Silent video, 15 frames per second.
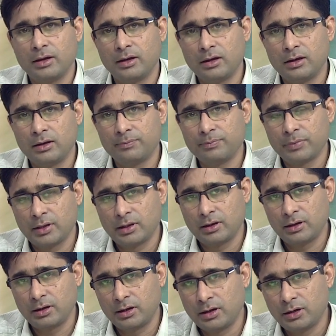Uh,
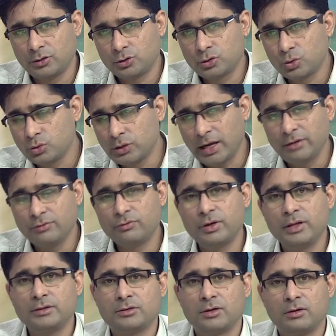uh, through the
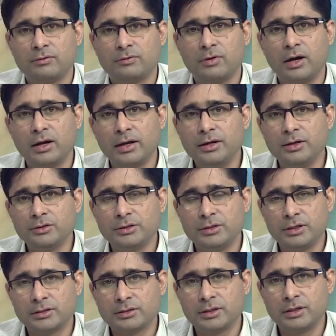influence of our
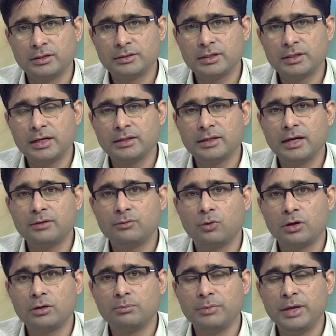indigenous culture and that
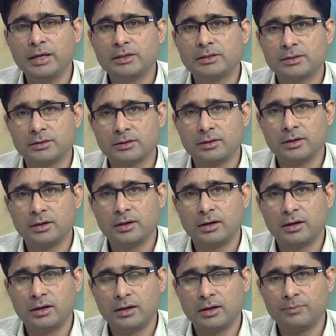what makes
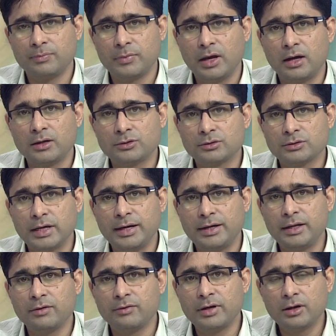uh, our
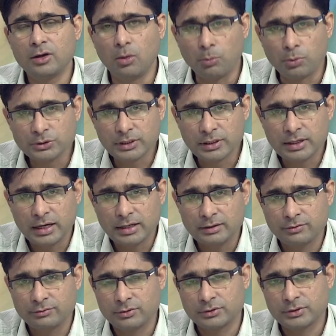society a very composite
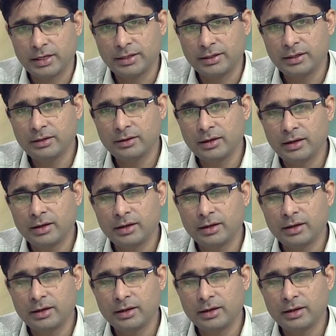kind of society.